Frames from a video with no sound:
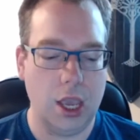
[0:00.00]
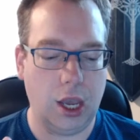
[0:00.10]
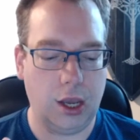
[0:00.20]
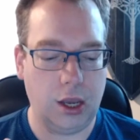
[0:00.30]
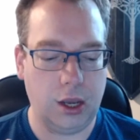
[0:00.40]

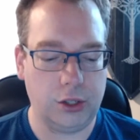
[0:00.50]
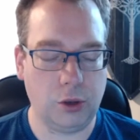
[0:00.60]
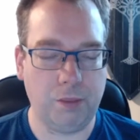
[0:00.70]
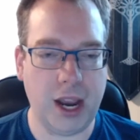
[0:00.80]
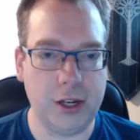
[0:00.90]

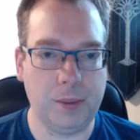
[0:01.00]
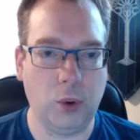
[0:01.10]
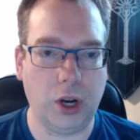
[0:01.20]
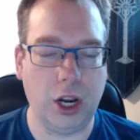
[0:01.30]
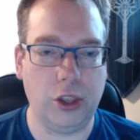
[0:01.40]
Ben has been
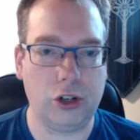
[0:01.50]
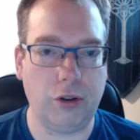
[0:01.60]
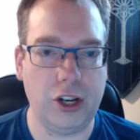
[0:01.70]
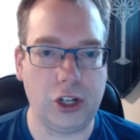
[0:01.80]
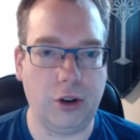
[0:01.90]
working on the
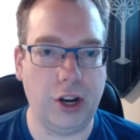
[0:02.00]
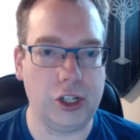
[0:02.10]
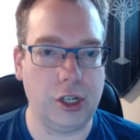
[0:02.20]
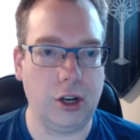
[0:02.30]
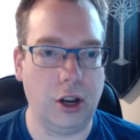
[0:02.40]
terrain
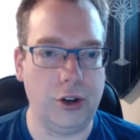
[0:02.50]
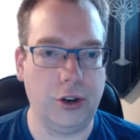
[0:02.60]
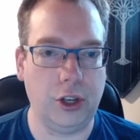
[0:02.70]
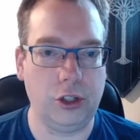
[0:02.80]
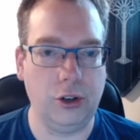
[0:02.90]
generation under
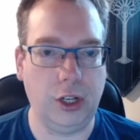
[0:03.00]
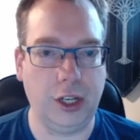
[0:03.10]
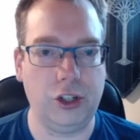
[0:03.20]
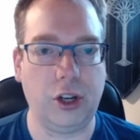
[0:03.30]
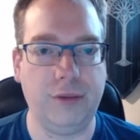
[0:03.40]
the
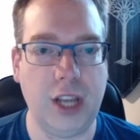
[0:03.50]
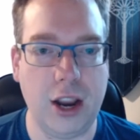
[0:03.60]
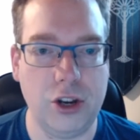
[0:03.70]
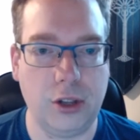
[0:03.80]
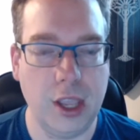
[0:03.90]
tutelage of
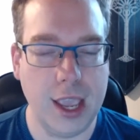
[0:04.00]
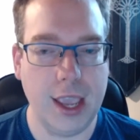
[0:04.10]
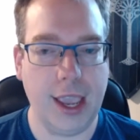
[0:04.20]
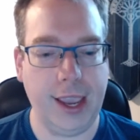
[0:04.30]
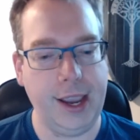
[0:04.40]
Daniel,
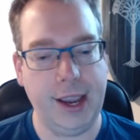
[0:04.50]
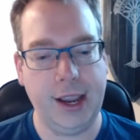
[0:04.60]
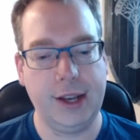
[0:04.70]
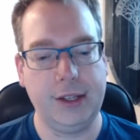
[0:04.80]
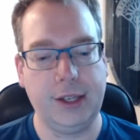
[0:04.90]

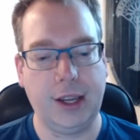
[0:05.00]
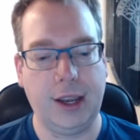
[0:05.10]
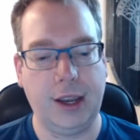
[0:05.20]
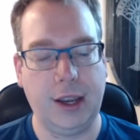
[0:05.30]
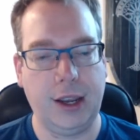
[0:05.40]
and
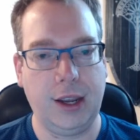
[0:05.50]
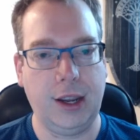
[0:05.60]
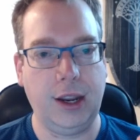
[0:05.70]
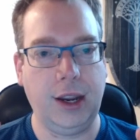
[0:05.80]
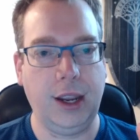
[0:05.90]

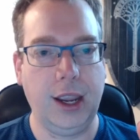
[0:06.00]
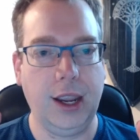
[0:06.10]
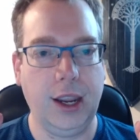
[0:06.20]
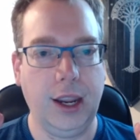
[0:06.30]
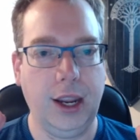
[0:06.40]

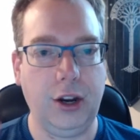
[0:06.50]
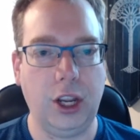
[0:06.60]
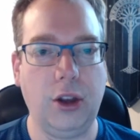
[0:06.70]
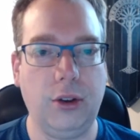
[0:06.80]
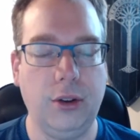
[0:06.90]
here you
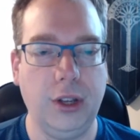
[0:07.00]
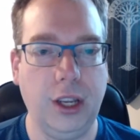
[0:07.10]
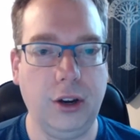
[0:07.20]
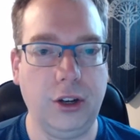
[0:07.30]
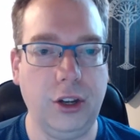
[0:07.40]
go.
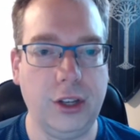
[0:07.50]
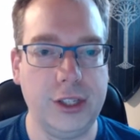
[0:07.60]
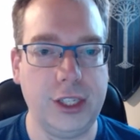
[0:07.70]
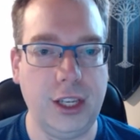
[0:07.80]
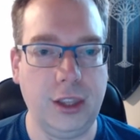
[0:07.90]
Here, you can
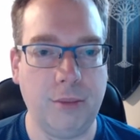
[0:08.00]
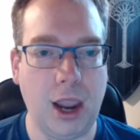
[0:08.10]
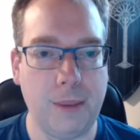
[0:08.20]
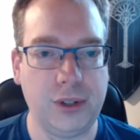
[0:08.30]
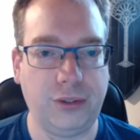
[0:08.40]
see the
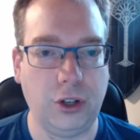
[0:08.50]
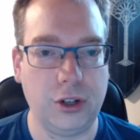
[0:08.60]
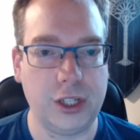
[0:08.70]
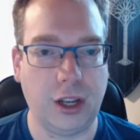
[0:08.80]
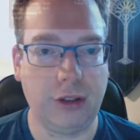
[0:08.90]
maps for
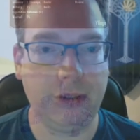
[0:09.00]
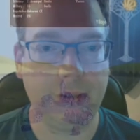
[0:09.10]
yourself.